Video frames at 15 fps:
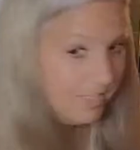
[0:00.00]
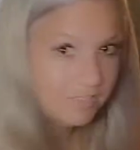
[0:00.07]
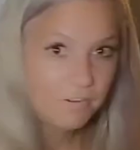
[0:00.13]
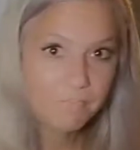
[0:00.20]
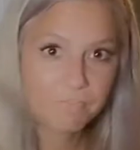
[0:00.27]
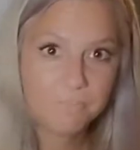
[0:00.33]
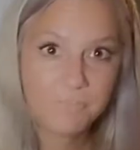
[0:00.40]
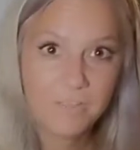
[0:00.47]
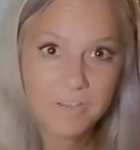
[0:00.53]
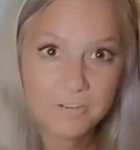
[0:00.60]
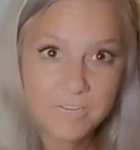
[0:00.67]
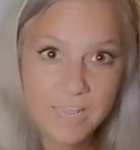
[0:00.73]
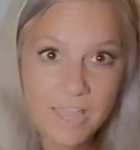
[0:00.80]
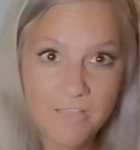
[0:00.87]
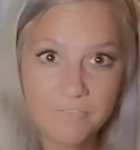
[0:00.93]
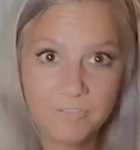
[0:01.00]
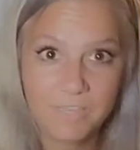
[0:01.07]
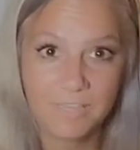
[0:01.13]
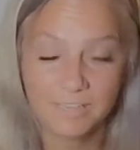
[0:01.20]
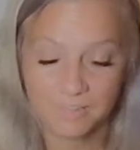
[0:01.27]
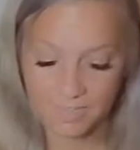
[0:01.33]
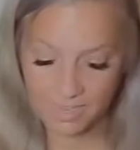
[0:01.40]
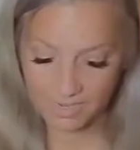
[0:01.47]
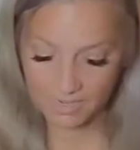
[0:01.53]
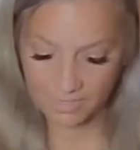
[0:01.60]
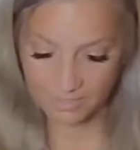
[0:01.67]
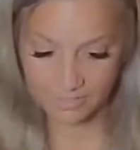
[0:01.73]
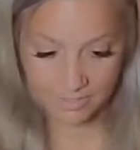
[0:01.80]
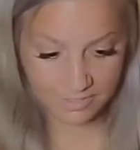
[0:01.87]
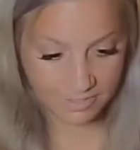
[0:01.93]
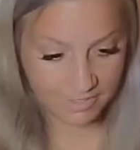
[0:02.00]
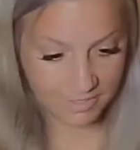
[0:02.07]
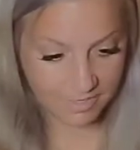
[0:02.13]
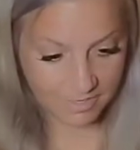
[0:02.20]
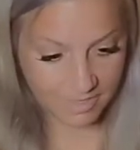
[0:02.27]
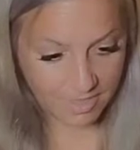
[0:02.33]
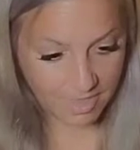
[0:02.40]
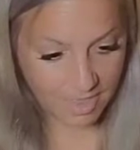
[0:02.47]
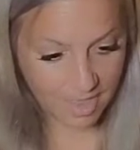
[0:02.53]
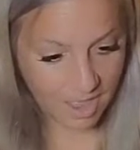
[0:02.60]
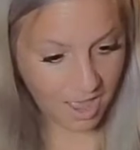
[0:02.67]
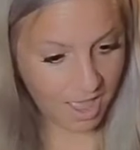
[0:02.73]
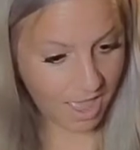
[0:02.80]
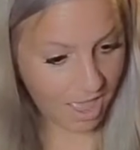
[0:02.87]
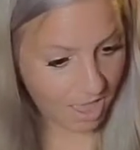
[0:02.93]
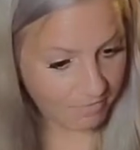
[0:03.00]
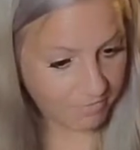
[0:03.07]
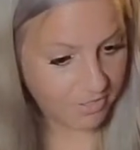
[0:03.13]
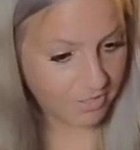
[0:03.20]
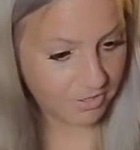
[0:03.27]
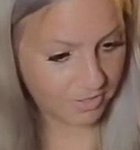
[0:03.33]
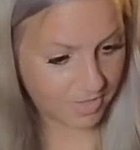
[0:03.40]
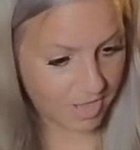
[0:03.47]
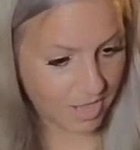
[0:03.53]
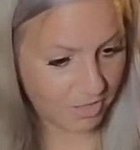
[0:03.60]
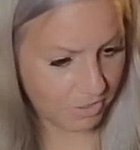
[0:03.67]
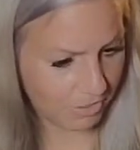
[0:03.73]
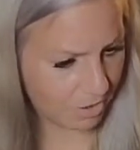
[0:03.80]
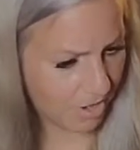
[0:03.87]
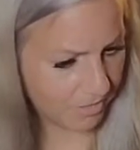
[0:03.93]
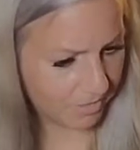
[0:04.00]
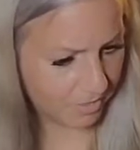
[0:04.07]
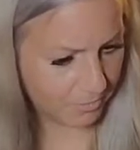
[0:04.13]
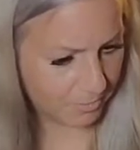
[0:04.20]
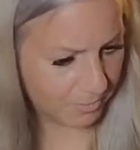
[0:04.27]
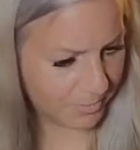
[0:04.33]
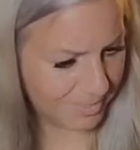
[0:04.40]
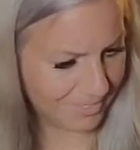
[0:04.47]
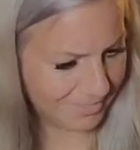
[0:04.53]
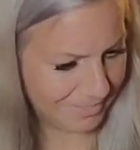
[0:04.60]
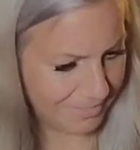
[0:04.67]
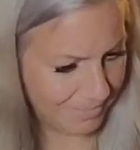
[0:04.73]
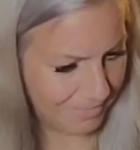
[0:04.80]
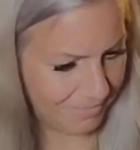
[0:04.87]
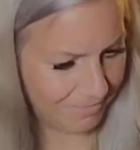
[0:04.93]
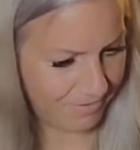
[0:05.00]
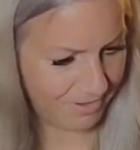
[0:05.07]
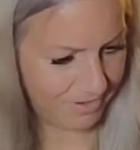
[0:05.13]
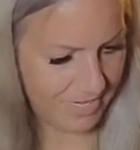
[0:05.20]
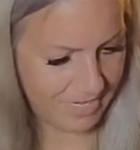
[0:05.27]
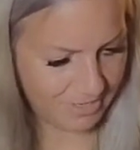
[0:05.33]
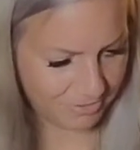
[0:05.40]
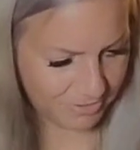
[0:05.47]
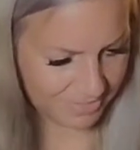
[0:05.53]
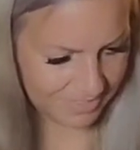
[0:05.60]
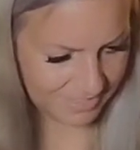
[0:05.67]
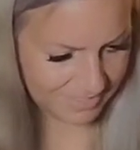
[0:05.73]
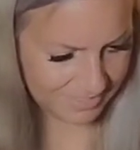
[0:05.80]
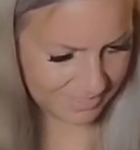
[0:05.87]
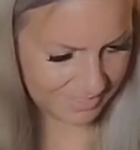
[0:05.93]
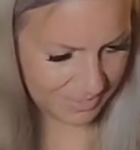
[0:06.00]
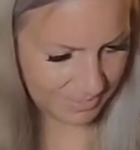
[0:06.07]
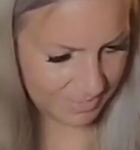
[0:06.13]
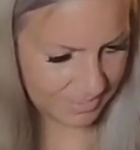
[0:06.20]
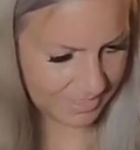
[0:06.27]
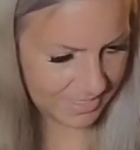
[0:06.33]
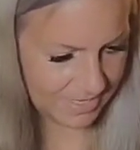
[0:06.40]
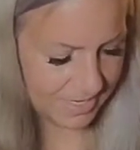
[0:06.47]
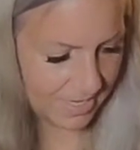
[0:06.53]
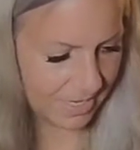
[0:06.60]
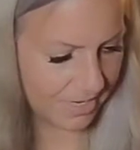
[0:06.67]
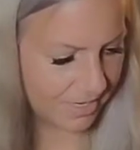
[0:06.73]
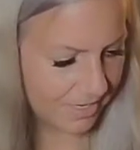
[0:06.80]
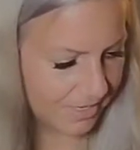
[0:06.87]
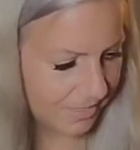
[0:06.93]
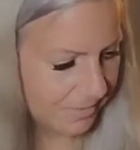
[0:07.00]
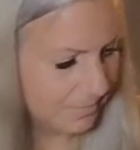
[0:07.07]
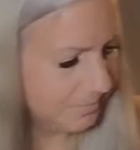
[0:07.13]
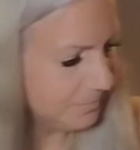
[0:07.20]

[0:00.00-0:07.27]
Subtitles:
These are very heavy, like heavier than I thought they would be. So I'm very interested to see what's in here.